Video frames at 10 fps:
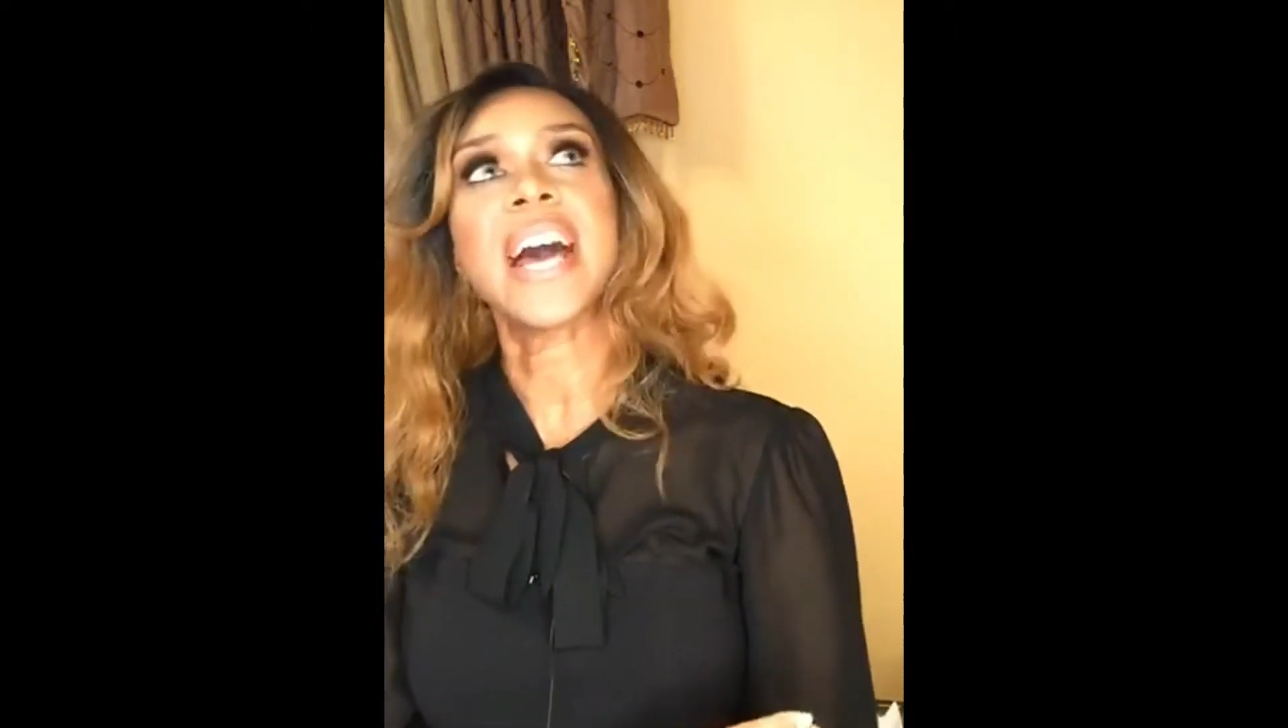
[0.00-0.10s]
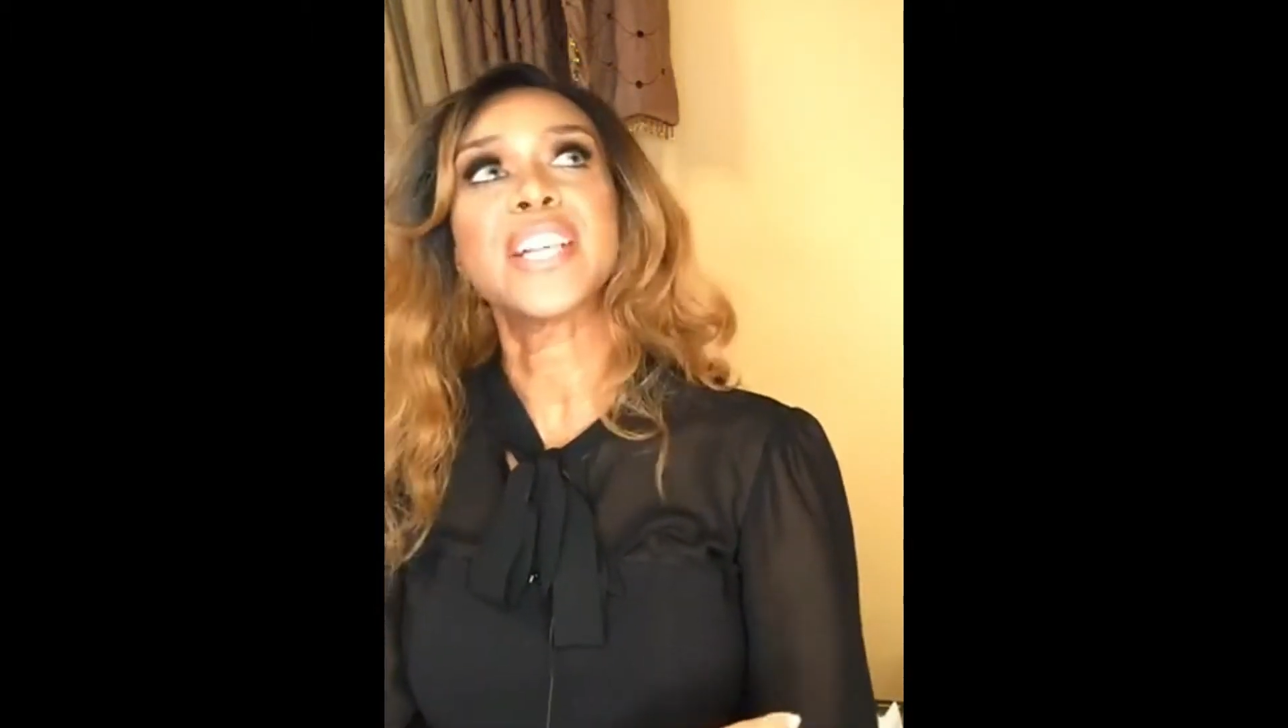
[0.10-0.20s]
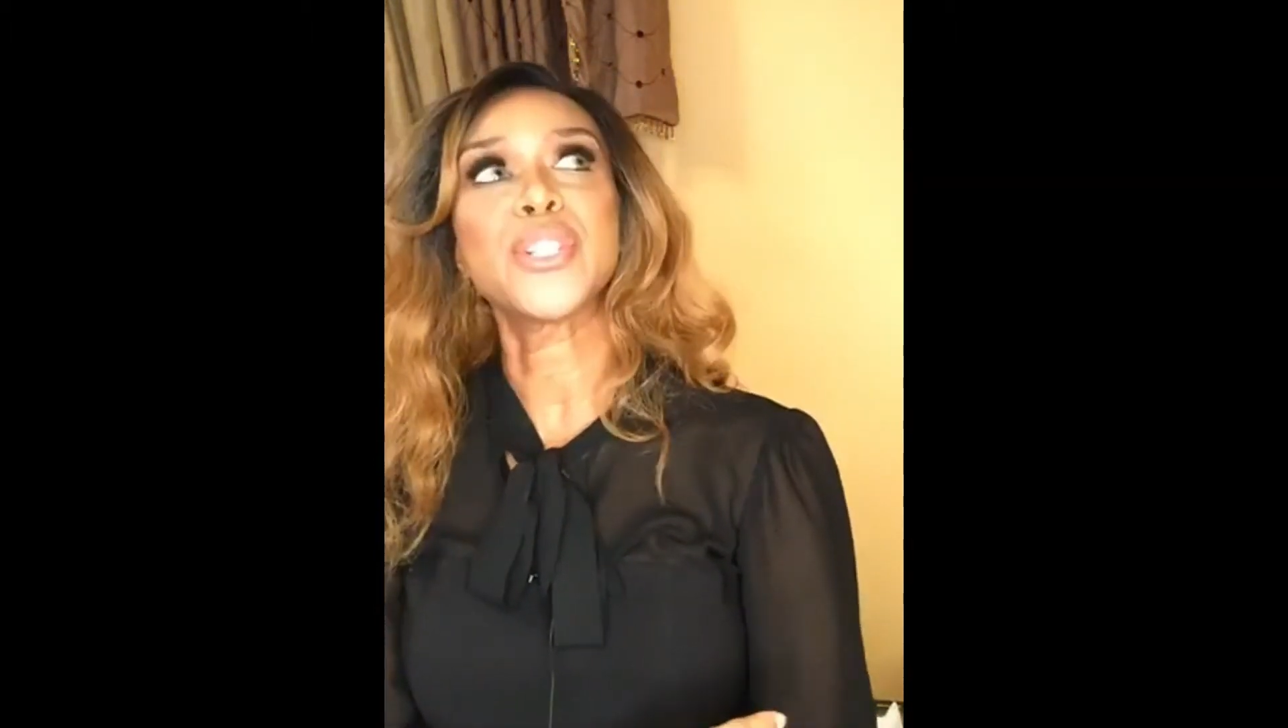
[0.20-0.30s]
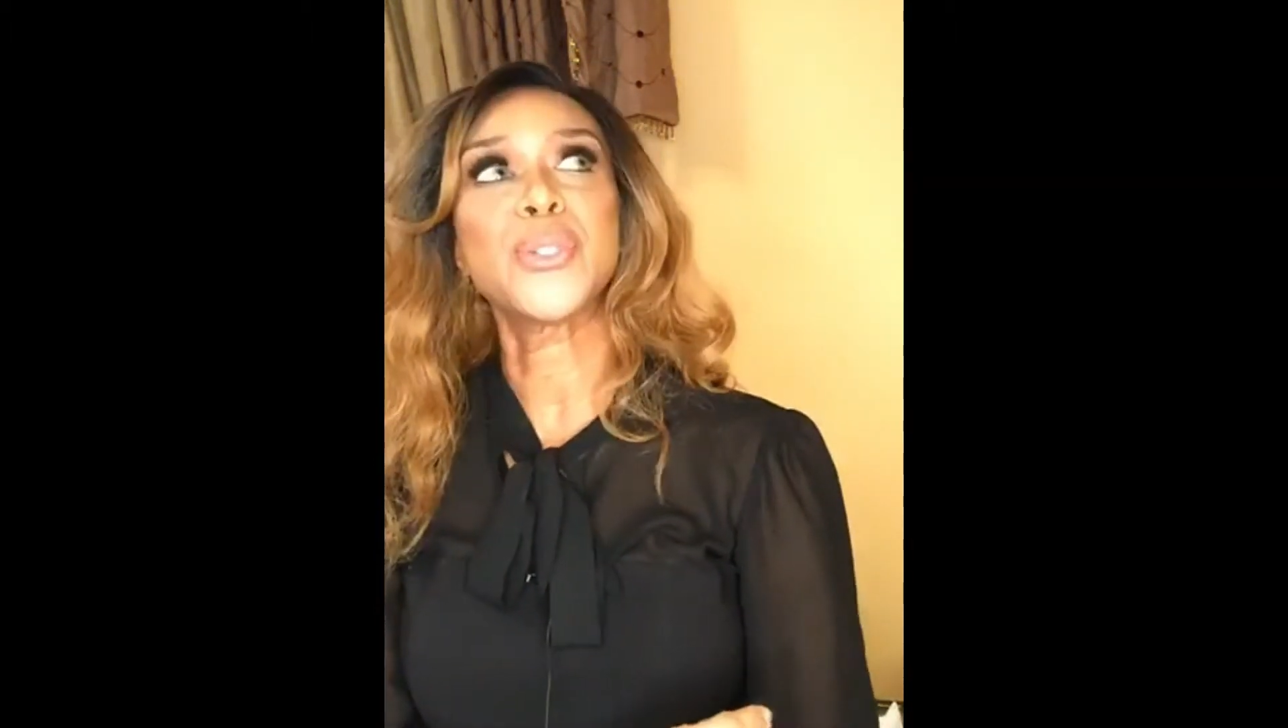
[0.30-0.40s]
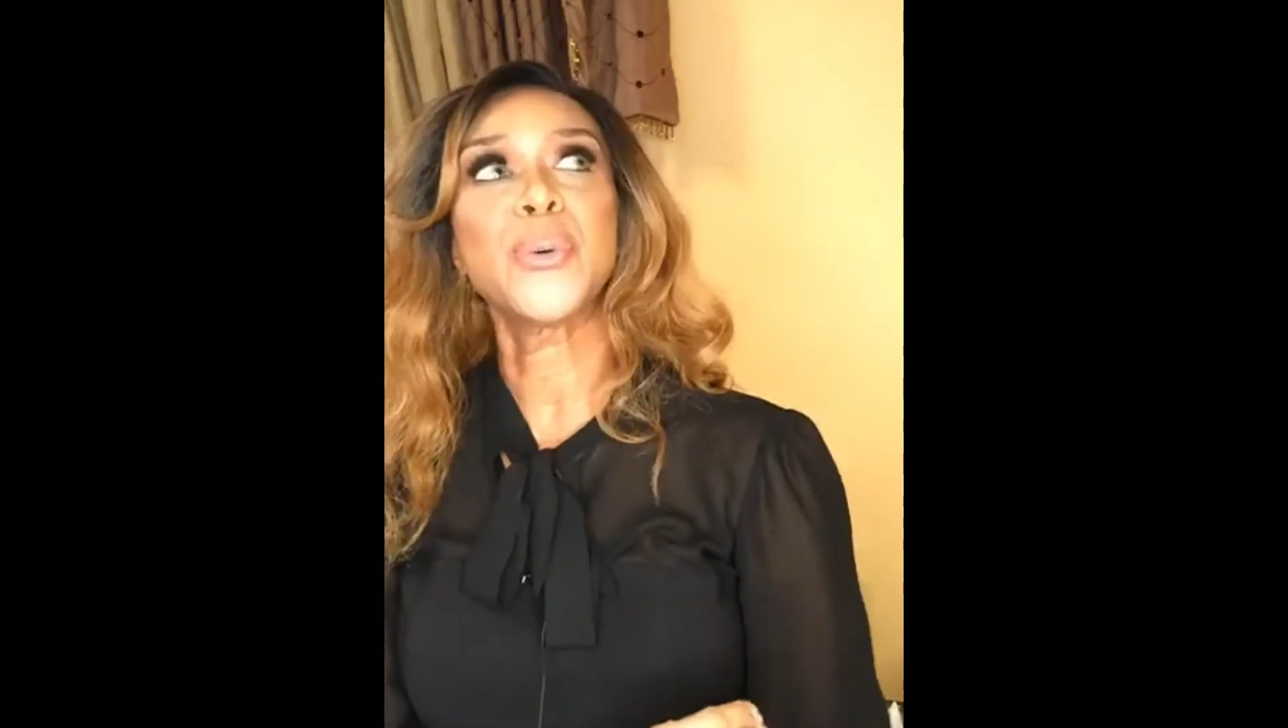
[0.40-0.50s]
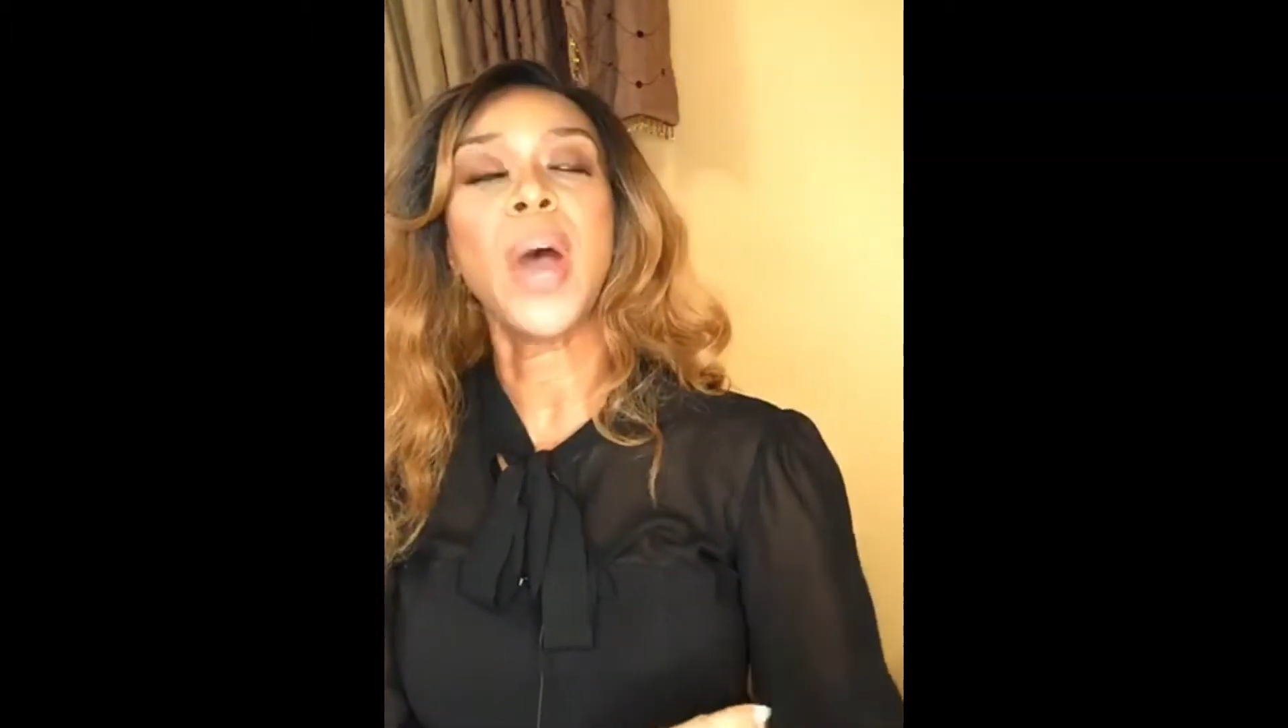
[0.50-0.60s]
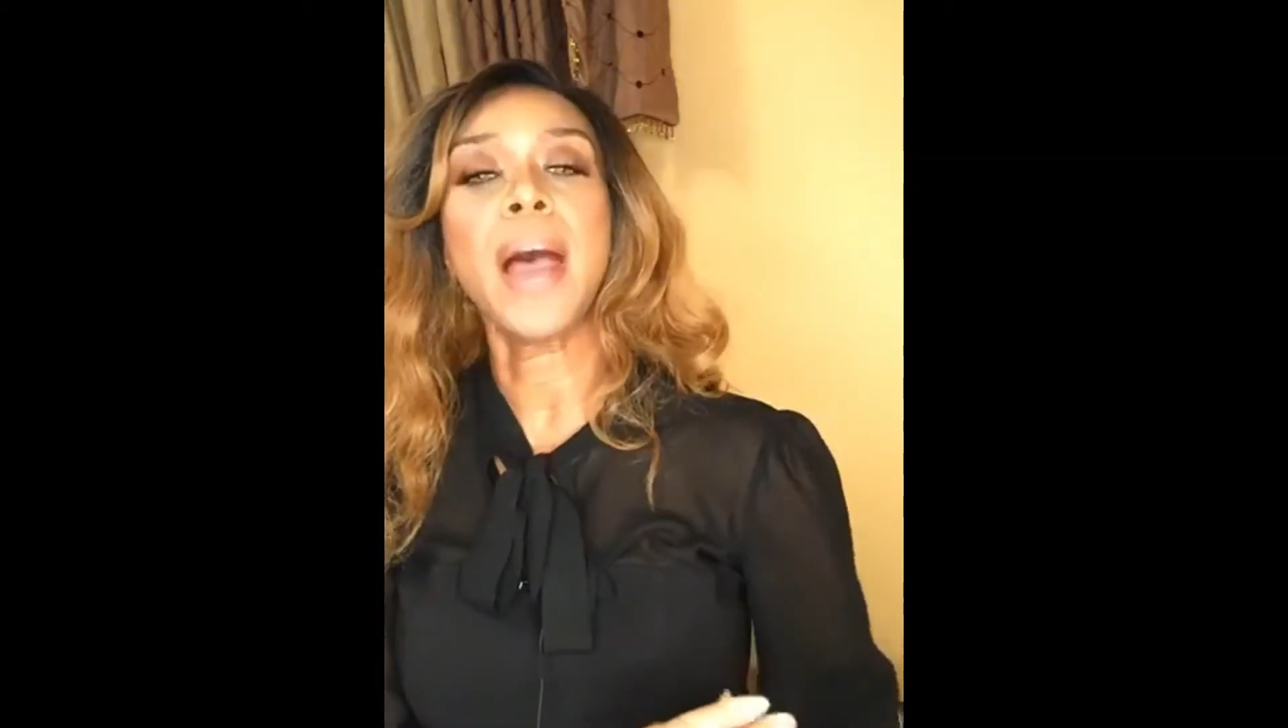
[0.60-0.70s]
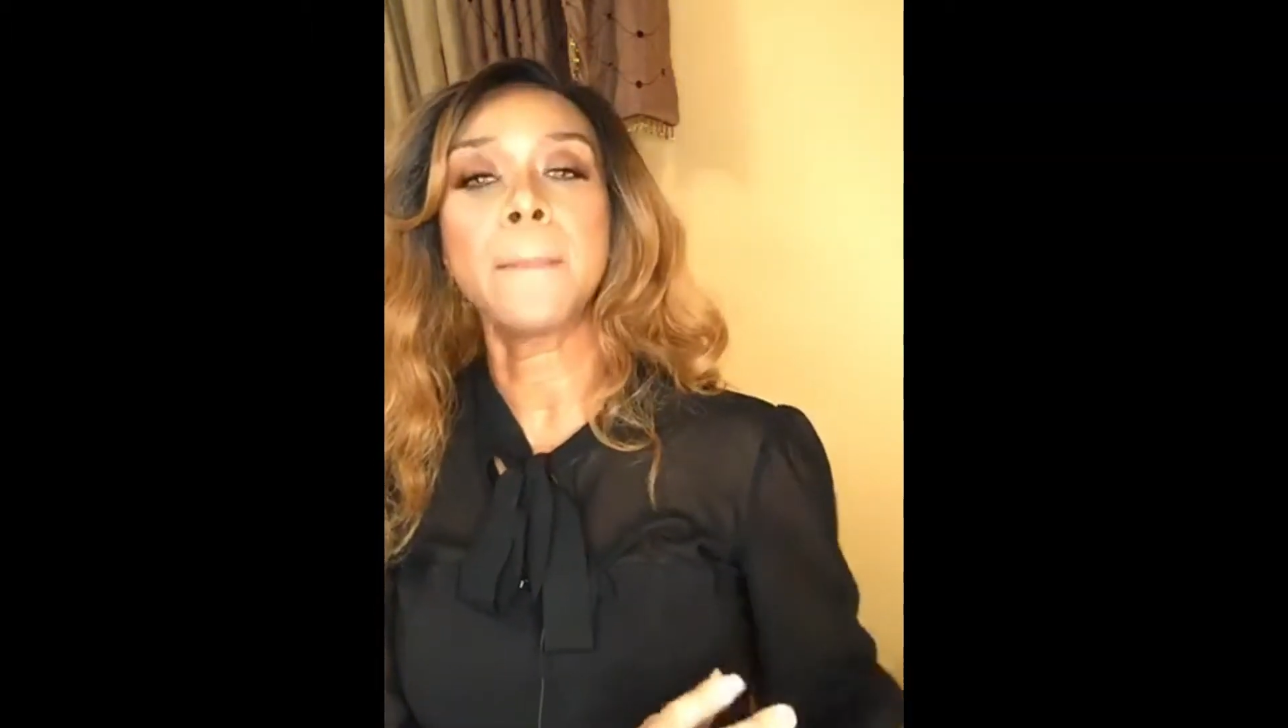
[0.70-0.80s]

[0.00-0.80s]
as to how